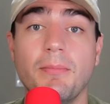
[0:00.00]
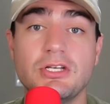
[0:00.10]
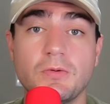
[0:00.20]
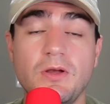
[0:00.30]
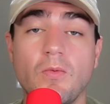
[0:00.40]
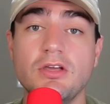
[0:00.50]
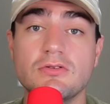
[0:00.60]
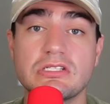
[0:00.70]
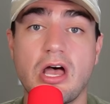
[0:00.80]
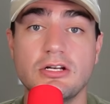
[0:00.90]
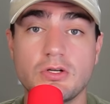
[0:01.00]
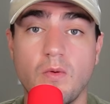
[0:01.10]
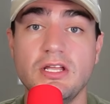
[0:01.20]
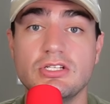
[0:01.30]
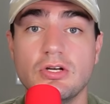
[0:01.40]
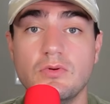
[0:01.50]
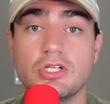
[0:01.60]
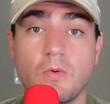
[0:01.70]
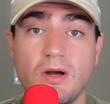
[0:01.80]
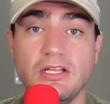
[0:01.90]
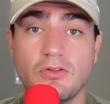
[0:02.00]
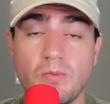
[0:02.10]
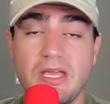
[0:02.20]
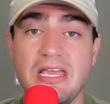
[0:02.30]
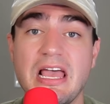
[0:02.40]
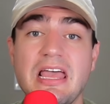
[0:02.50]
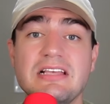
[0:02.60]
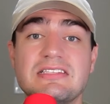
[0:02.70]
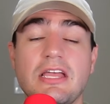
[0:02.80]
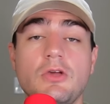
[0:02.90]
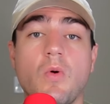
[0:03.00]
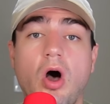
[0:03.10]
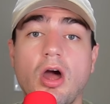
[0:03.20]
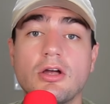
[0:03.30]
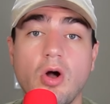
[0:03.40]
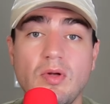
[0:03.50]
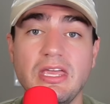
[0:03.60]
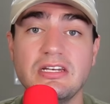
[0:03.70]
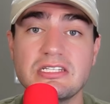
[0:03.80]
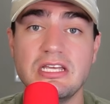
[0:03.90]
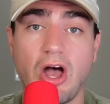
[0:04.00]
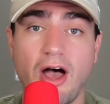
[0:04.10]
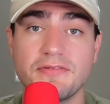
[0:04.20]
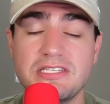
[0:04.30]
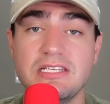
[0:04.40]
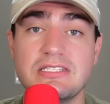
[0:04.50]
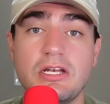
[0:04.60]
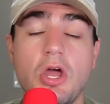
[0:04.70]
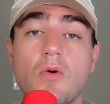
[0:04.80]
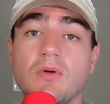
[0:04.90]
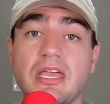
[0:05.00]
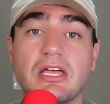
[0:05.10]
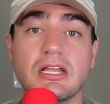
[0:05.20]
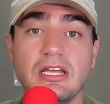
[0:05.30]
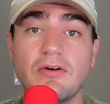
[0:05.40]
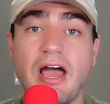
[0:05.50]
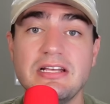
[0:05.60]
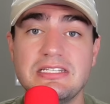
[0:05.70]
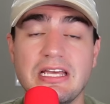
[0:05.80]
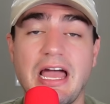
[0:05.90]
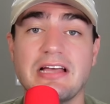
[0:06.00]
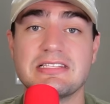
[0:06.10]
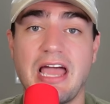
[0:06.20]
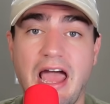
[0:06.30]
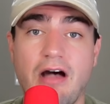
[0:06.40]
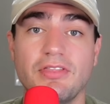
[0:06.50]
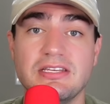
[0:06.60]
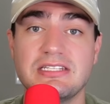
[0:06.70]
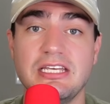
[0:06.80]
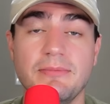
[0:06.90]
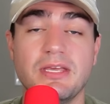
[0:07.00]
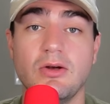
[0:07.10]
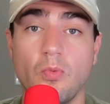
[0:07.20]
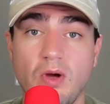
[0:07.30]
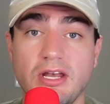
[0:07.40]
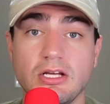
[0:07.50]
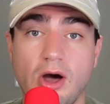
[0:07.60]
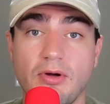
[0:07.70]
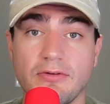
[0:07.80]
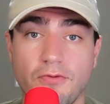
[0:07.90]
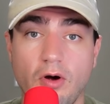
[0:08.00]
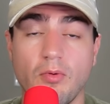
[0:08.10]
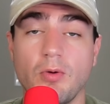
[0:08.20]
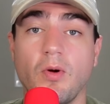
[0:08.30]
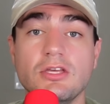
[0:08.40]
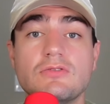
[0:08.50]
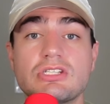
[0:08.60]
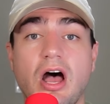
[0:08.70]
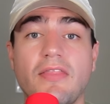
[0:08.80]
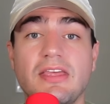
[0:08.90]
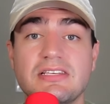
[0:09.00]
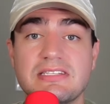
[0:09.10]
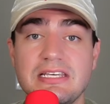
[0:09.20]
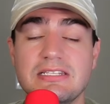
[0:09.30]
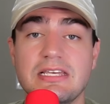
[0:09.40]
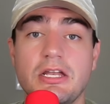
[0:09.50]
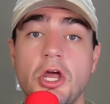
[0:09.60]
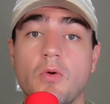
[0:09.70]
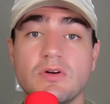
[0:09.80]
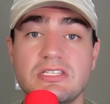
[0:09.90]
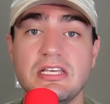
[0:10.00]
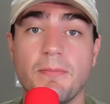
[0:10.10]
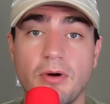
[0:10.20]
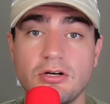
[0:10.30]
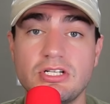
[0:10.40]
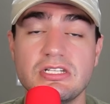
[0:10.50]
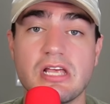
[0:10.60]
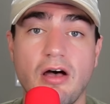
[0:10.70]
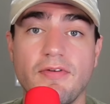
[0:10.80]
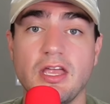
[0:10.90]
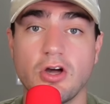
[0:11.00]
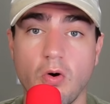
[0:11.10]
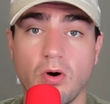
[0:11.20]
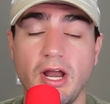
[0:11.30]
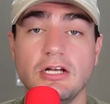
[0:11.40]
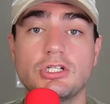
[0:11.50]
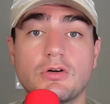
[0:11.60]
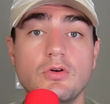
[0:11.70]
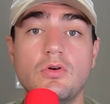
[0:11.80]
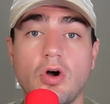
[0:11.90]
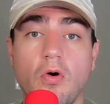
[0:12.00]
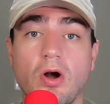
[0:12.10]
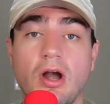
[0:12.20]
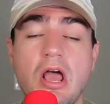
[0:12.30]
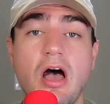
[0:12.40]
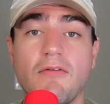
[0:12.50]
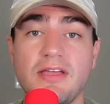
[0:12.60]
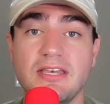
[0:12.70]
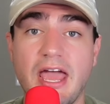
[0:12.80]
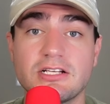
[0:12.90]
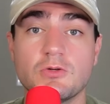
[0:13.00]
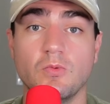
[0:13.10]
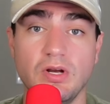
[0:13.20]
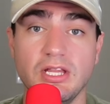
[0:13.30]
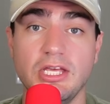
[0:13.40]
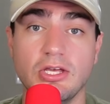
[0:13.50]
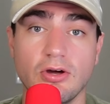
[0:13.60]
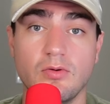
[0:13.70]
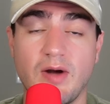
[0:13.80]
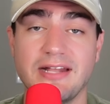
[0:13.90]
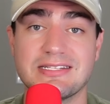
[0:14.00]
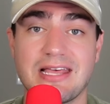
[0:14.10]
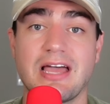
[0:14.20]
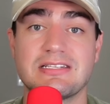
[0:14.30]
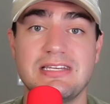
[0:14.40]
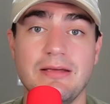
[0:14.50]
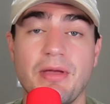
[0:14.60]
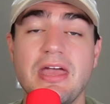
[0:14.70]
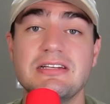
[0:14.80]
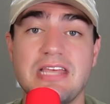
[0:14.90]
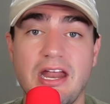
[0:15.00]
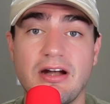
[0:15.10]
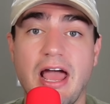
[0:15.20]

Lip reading: between what you saw in 22 and 23 is that you are going into the offseason with a clear idea as to how this team can win going forward. What you saw this season was the emergence of a core, a true core of a next really good Red Sox team. Tanner